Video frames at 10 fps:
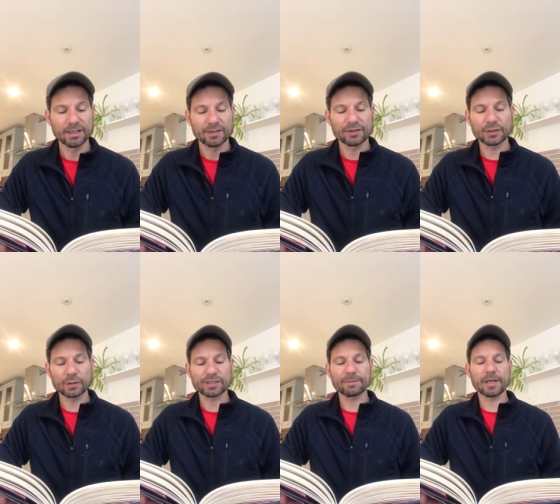The
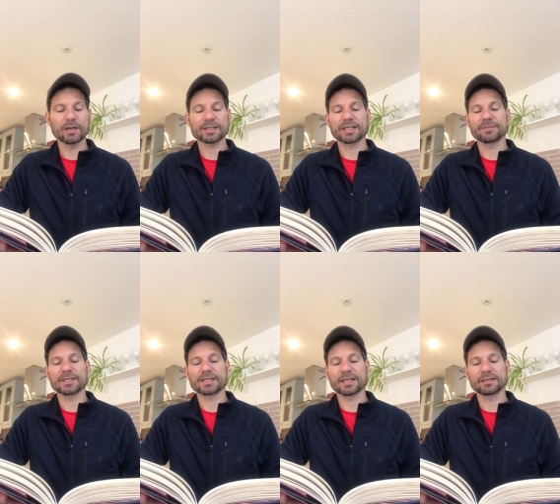doctor passed him and
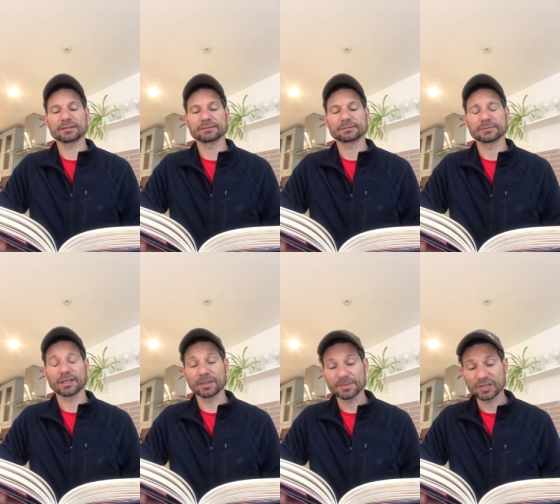said,
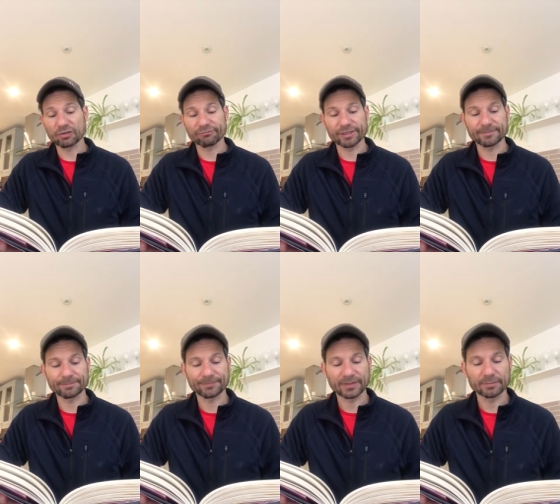"I'm sorry,"
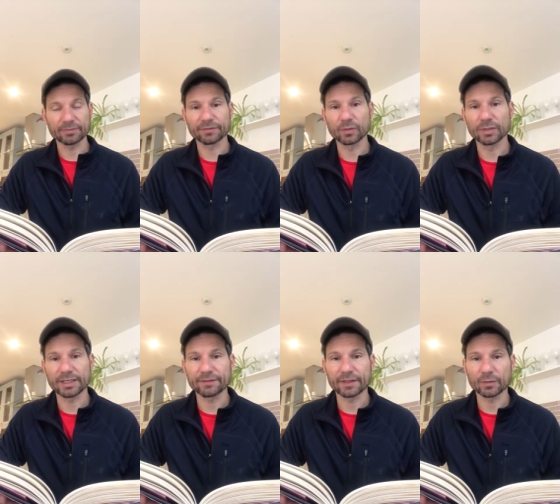before
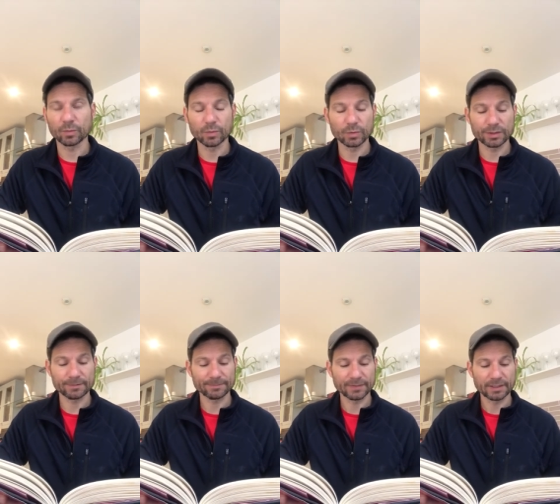leaving the ward.
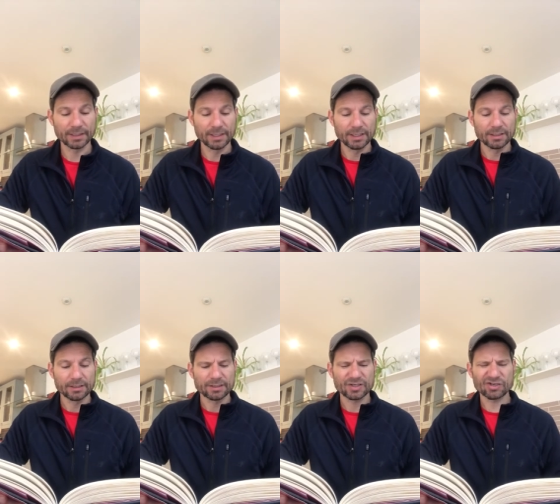
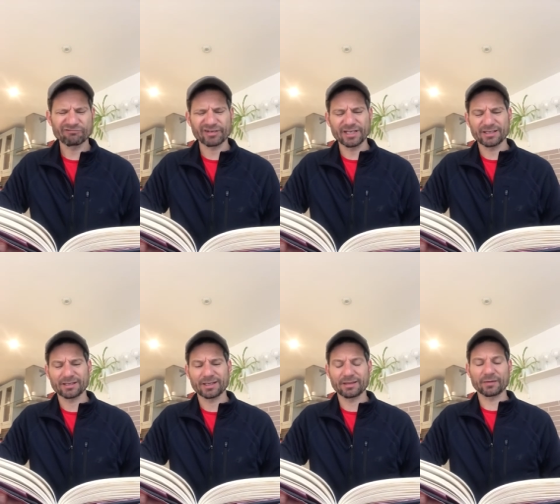Sorry,
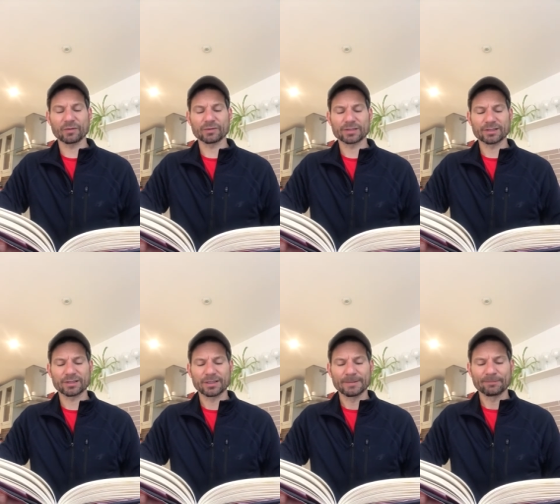he thought.
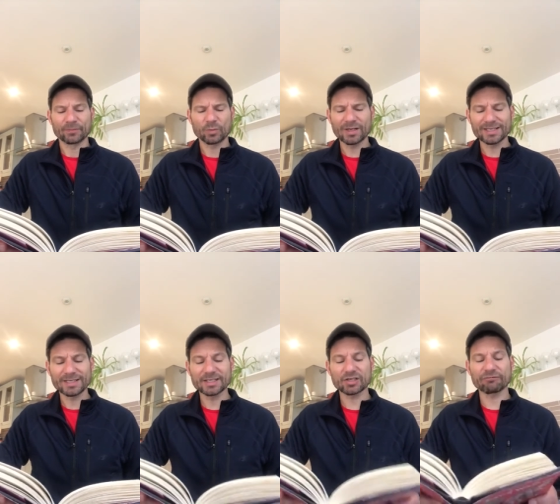Why is
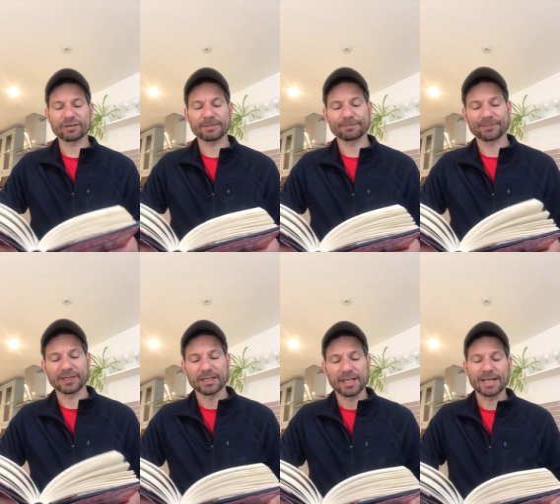he sorry?
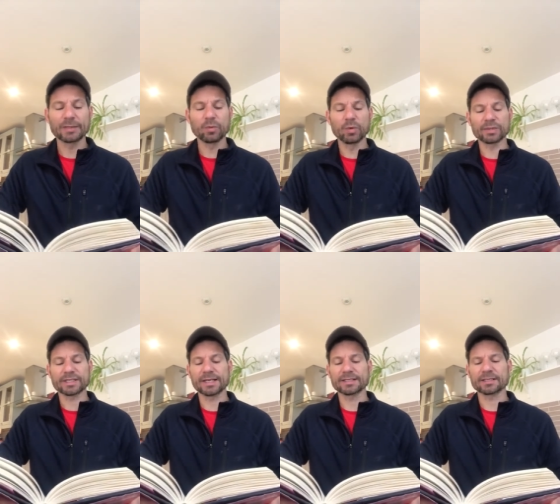And he walked
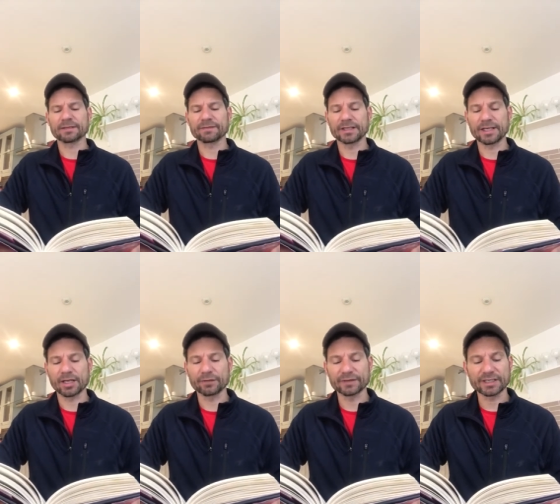tentatively
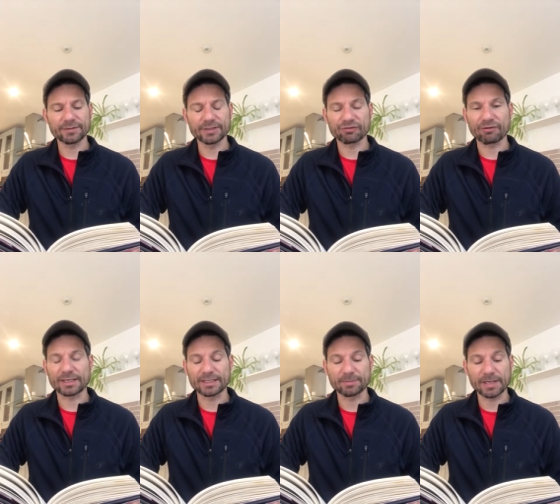over to his
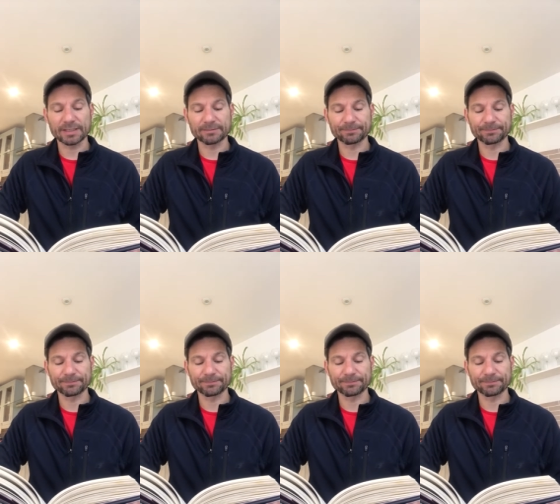Granny's bed.